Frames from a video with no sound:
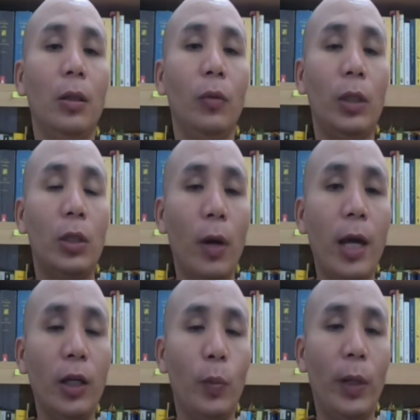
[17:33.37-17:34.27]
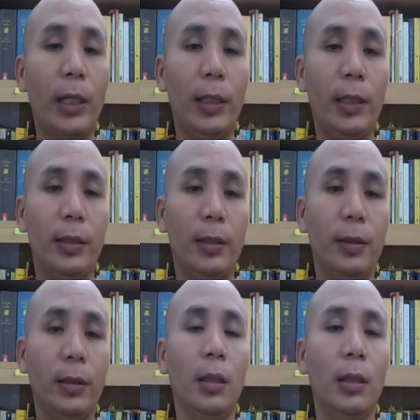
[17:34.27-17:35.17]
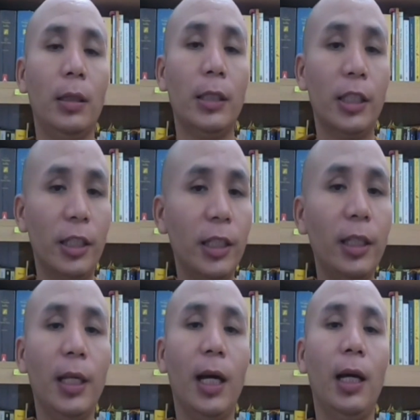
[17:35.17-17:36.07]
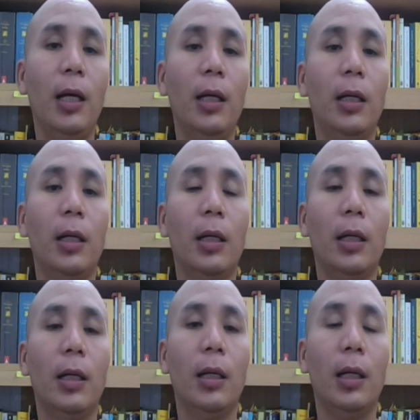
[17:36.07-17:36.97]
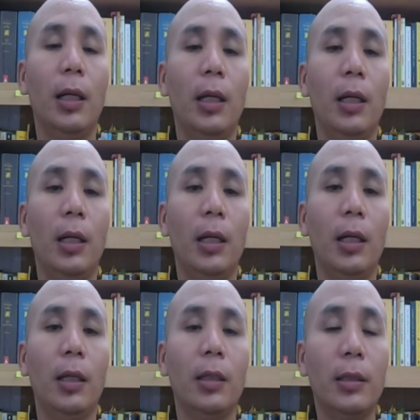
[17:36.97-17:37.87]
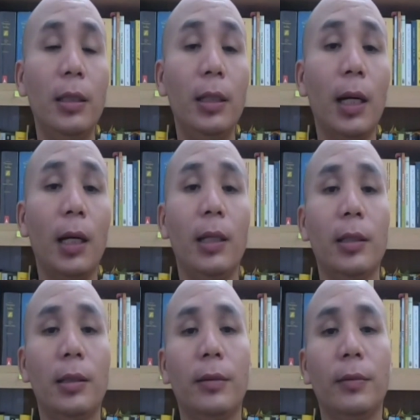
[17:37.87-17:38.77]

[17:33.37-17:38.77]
we try to practice sila. Sila is